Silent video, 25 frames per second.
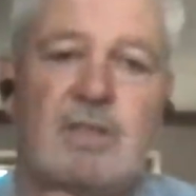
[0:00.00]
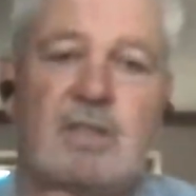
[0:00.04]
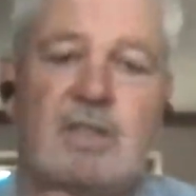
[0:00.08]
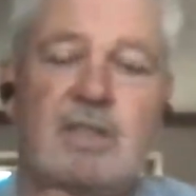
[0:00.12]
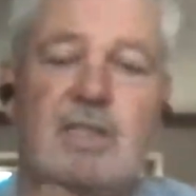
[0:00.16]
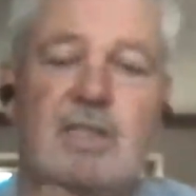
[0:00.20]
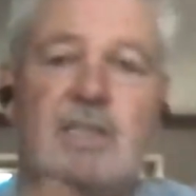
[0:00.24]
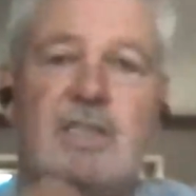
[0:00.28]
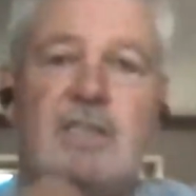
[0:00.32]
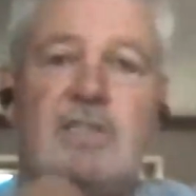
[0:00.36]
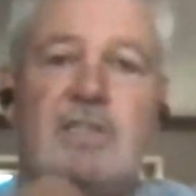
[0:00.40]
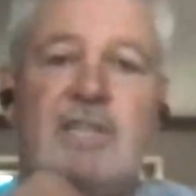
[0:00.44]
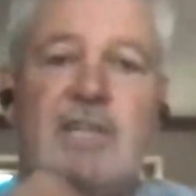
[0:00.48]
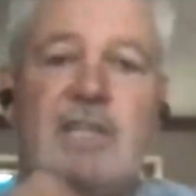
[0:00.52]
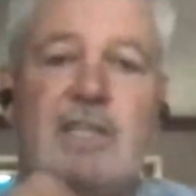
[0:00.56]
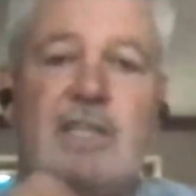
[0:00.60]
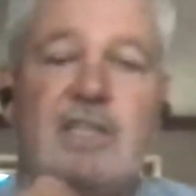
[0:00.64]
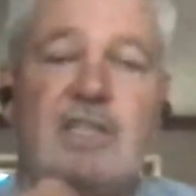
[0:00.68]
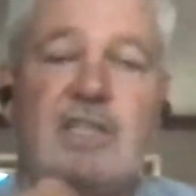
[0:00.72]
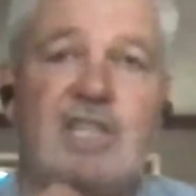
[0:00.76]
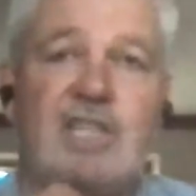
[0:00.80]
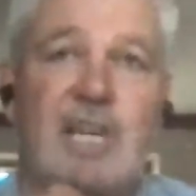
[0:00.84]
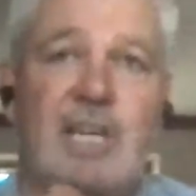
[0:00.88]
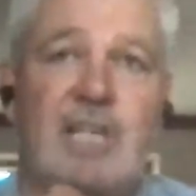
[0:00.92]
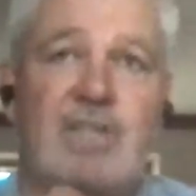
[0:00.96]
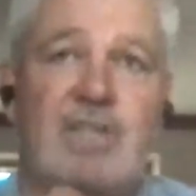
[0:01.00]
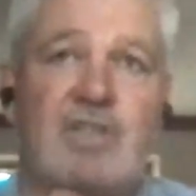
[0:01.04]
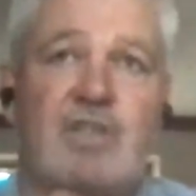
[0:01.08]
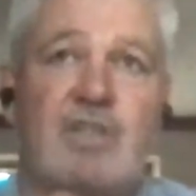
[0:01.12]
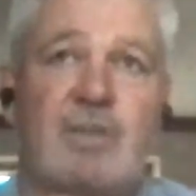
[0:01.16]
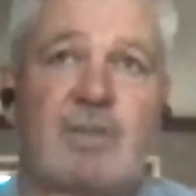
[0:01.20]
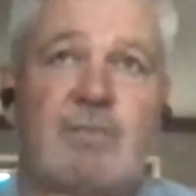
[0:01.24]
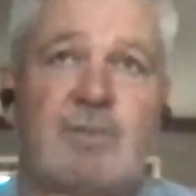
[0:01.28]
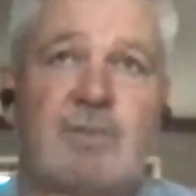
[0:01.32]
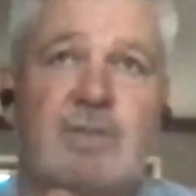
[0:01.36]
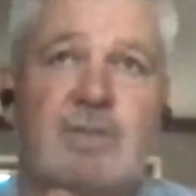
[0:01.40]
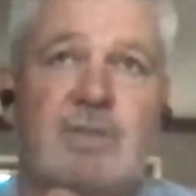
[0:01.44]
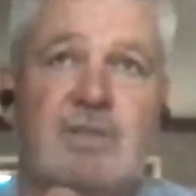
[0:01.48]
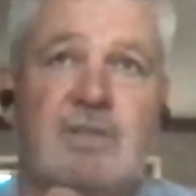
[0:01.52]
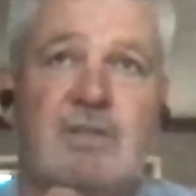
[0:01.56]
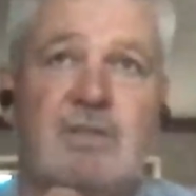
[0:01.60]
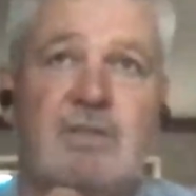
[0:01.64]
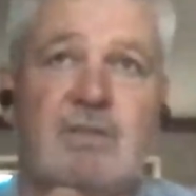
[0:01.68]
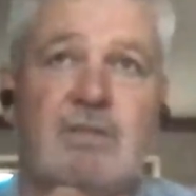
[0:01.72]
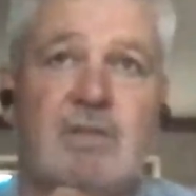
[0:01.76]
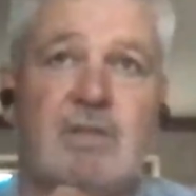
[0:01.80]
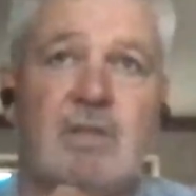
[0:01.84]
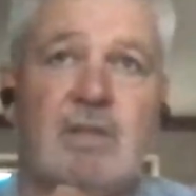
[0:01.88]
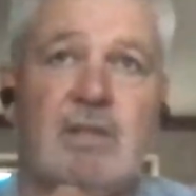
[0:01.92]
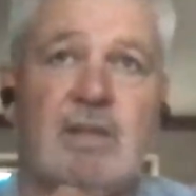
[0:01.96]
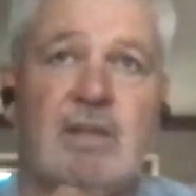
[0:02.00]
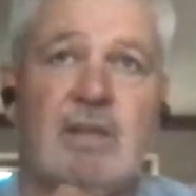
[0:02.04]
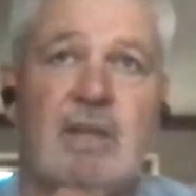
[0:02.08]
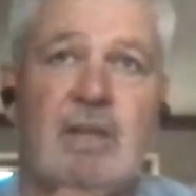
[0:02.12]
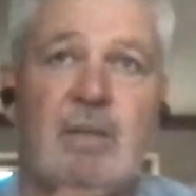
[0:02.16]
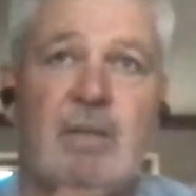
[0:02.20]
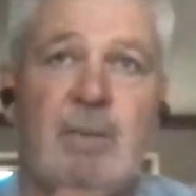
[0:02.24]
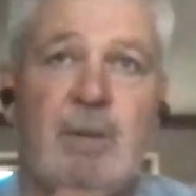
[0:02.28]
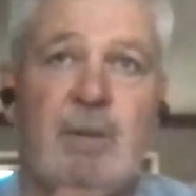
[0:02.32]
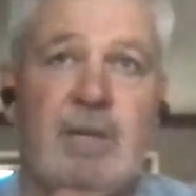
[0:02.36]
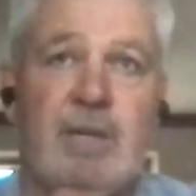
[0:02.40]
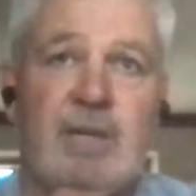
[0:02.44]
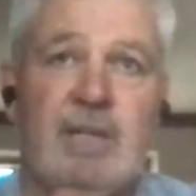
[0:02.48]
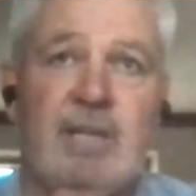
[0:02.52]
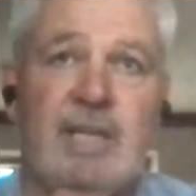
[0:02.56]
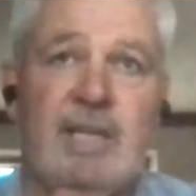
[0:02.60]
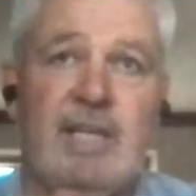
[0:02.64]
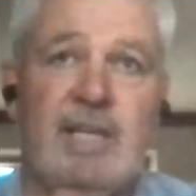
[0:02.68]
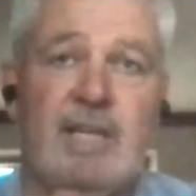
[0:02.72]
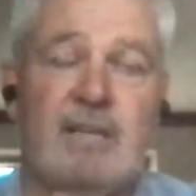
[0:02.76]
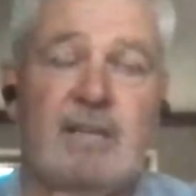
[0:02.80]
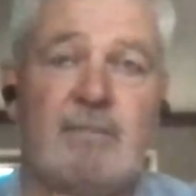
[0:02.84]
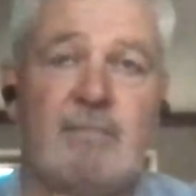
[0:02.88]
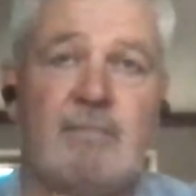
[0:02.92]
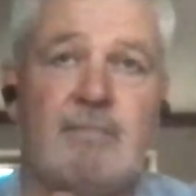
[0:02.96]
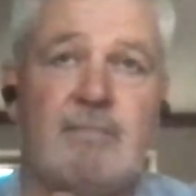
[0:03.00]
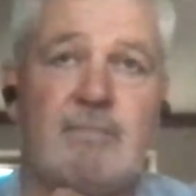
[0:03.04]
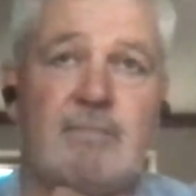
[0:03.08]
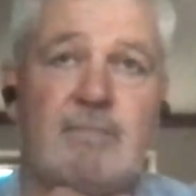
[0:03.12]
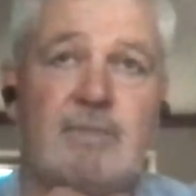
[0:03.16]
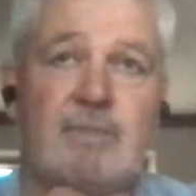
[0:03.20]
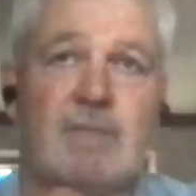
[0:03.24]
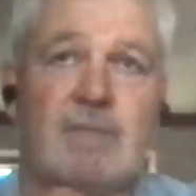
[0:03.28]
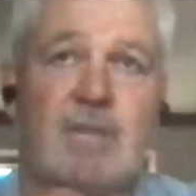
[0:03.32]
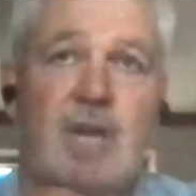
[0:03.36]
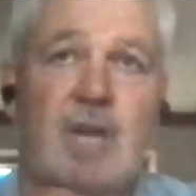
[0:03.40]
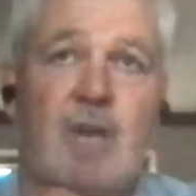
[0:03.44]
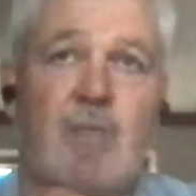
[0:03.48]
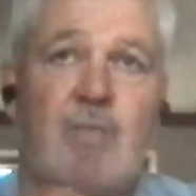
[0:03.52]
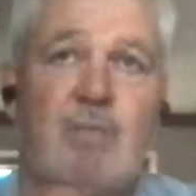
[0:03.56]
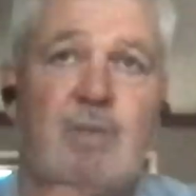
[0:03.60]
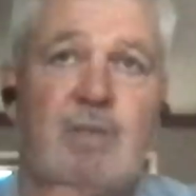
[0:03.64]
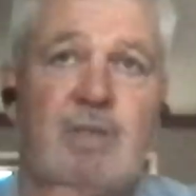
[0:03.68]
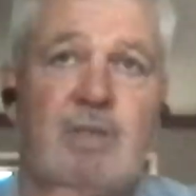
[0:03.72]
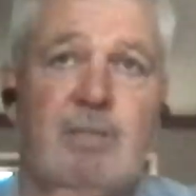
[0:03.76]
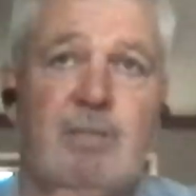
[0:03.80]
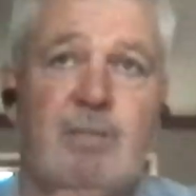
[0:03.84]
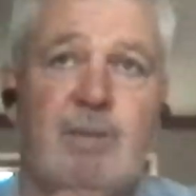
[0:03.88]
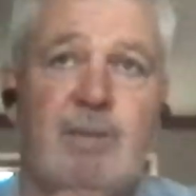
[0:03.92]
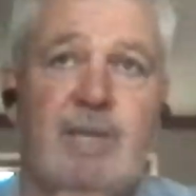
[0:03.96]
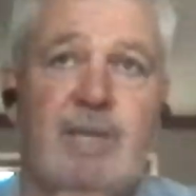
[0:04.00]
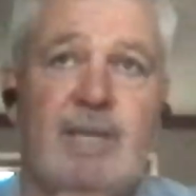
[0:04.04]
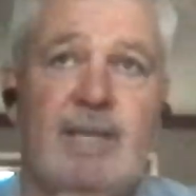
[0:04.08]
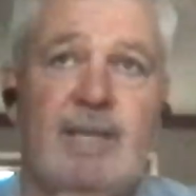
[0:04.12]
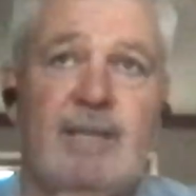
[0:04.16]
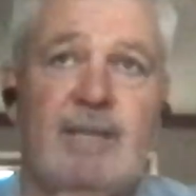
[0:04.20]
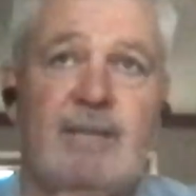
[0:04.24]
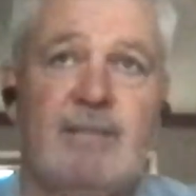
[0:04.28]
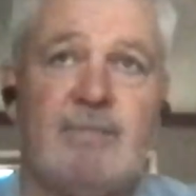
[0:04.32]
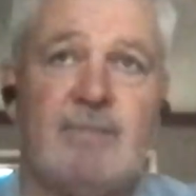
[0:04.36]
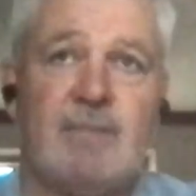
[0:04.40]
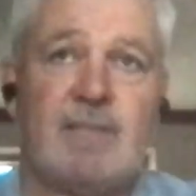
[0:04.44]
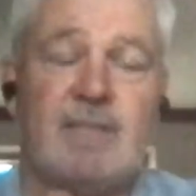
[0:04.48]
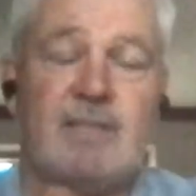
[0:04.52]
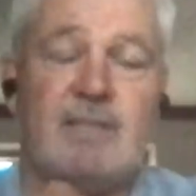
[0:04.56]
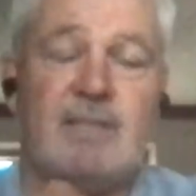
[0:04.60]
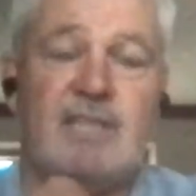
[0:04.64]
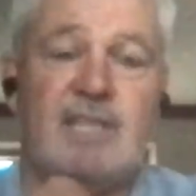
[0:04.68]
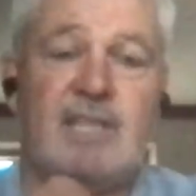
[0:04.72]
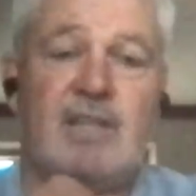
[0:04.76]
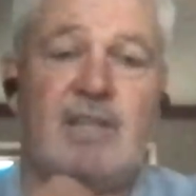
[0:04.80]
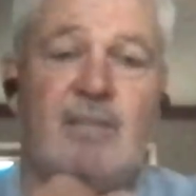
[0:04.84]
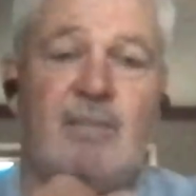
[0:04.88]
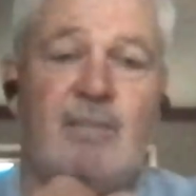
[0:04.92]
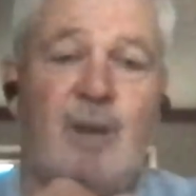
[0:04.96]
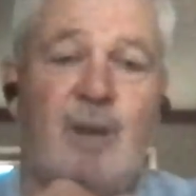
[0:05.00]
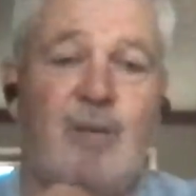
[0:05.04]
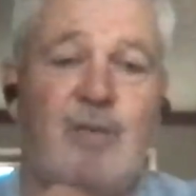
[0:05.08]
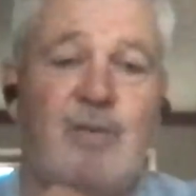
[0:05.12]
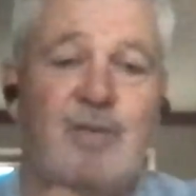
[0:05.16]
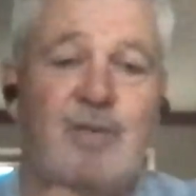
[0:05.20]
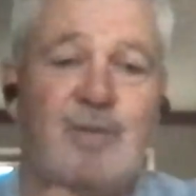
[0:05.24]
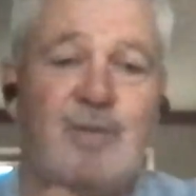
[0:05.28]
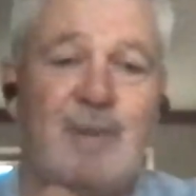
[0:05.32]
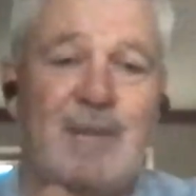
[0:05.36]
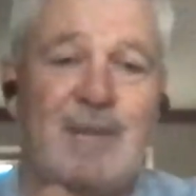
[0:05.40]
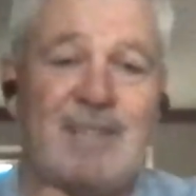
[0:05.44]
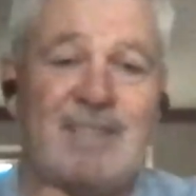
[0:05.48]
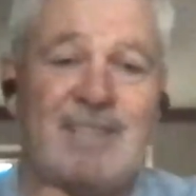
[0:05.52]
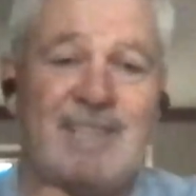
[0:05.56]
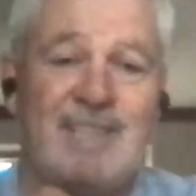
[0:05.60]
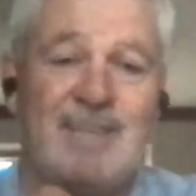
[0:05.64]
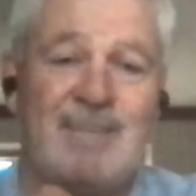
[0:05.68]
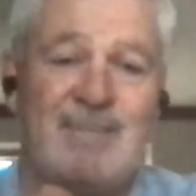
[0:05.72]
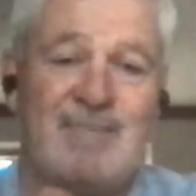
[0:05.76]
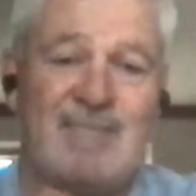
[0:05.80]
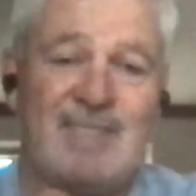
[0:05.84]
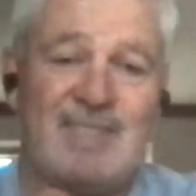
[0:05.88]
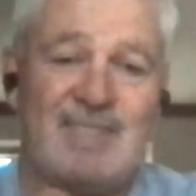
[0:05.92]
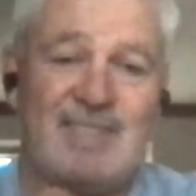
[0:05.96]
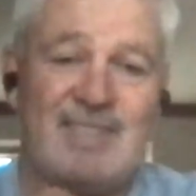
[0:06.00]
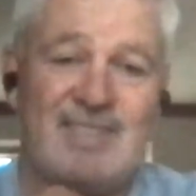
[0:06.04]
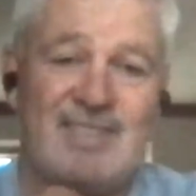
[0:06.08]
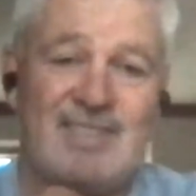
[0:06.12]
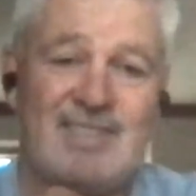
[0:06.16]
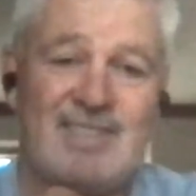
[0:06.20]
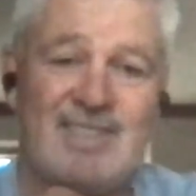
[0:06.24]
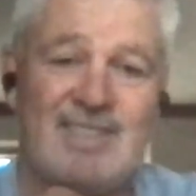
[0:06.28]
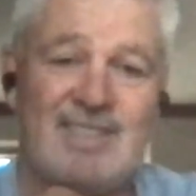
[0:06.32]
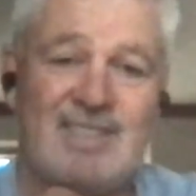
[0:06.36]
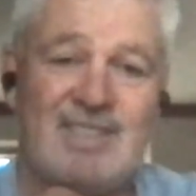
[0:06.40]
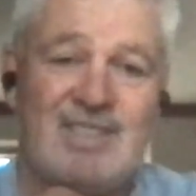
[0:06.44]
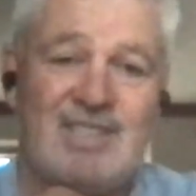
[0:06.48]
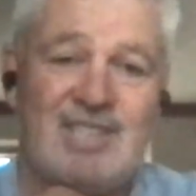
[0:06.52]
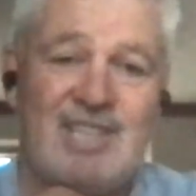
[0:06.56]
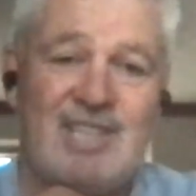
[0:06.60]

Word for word: sat in the change rooms, uh, went in there, opened a beer, and, and sat on my own for about ten minutes in, in the change